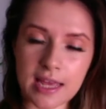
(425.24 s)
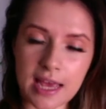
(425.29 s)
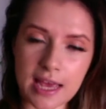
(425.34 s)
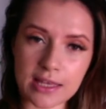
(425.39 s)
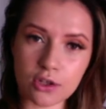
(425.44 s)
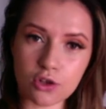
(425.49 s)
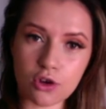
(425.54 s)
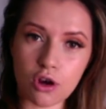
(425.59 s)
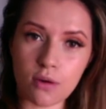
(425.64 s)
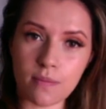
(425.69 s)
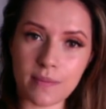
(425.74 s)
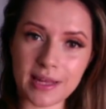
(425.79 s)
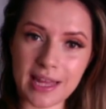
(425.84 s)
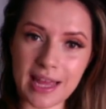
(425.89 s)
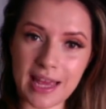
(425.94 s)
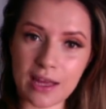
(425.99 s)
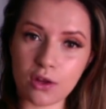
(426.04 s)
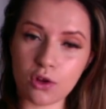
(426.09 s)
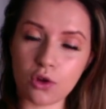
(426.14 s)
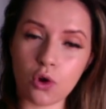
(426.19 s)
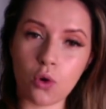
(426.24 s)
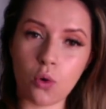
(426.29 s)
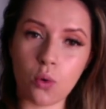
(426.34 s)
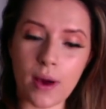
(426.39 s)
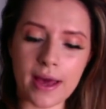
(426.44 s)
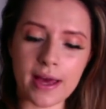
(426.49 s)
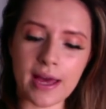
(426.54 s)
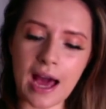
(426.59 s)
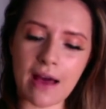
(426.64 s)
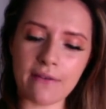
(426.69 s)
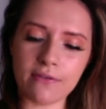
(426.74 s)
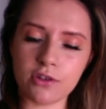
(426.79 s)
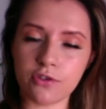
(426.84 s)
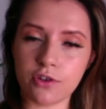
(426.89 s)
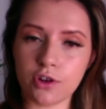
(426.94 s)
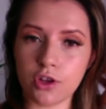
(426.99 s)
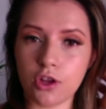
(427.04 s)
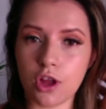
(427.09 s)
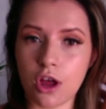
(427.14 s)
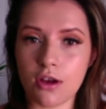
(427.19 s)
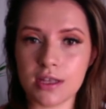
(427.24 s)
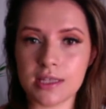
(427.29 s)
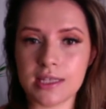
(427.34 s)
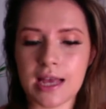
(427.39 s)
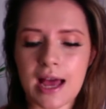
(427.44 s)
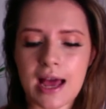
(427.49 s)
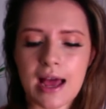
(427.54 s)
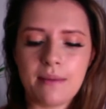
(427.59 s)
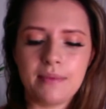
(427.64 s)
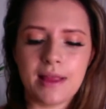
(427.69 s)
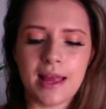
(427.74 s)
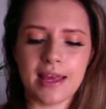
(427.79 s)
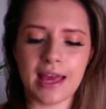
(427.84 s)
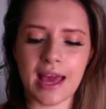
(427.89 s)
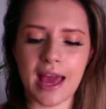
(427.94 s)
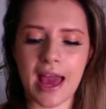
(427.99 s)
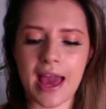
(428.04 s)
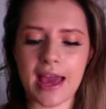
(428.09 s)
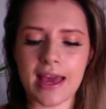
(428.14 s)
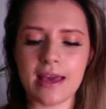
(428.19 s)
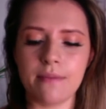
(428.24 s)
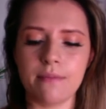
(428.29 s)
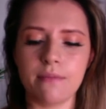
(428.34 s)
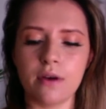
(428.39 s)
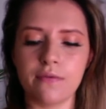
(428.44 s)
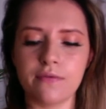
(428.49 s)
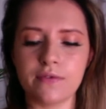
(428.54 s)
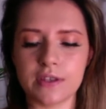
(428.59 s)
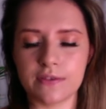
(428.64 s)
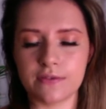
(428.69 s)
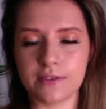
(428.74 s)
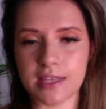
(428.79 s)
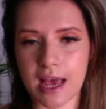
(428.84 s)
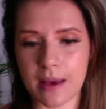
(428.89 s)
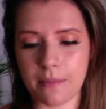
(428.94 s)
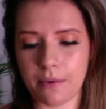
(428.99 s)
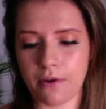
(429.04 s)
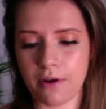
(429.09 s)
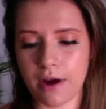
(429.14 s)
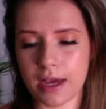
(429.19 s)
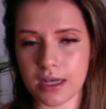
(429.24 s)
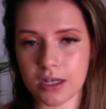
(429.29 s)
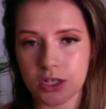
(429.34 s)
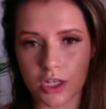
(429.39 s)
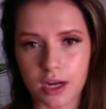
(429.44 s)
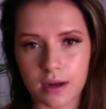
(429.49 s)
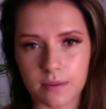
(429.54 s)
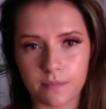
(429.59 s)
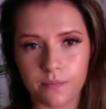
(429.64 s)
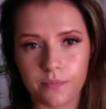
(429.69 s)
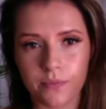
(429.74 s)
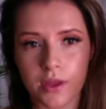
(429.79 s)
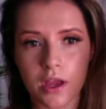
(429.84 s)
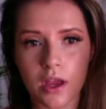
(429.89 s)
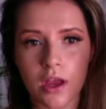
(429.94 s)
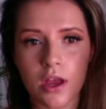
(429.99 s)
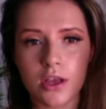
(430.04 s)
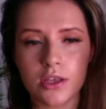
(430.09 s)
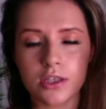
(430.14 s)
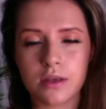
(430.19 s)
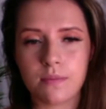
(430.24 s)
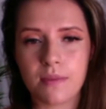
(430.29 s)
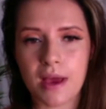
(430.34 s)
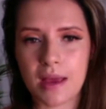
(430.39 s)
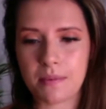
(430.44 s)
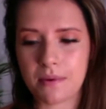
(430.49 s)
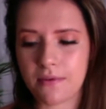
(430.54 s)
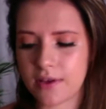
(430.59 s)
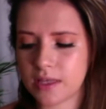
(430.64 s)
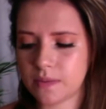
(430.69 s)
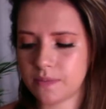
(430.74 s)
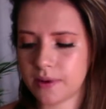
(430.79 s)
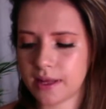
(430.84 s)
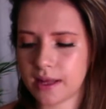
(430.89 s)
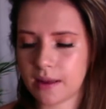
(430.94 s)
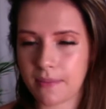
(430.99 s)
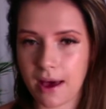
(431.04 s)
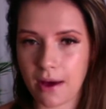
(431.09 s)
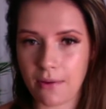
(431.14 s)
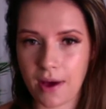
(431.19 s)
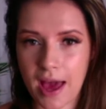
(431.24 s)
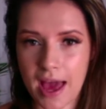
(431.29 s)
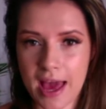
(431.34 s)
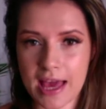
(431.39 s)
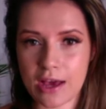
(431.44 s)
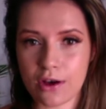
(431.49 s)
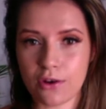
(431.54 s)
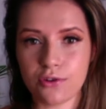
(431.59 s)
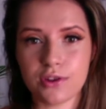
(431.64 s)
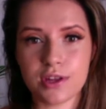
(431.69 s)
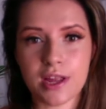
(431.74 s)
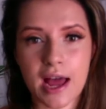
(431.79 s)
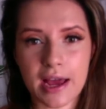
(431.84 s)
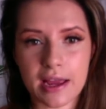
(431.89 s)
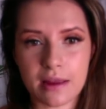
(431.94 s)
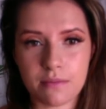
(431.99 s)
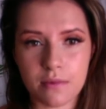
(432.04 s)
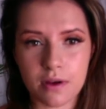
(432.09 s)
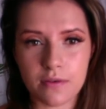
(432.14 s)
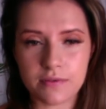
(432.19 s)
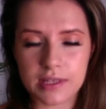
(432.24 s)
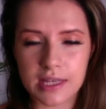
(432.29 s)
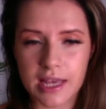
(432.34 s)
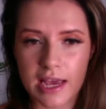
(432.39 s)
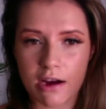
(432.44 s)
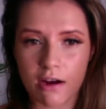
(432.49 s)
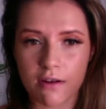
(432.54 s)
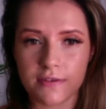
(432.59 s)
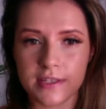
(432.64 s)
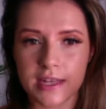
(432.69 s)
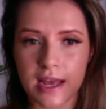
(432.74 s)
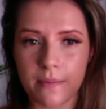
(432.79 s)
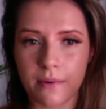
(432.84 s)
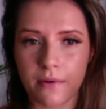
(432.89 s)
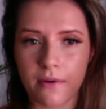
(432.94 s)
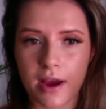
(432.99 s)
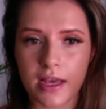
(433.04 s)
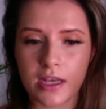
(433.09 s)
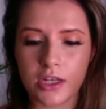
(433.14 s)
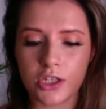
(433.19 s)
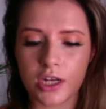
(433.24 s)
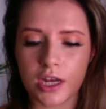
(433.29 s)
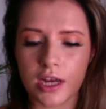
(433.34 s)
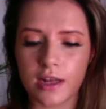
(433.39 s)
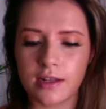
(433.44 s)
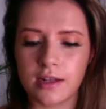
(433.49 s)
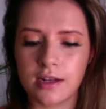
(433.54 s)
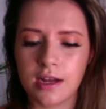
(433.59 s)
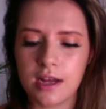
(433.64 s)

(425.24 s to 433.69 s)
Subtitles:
is coming in quick after a long time, like 8 months of separation. So maybe there's been about 8 or 9 months here of separation.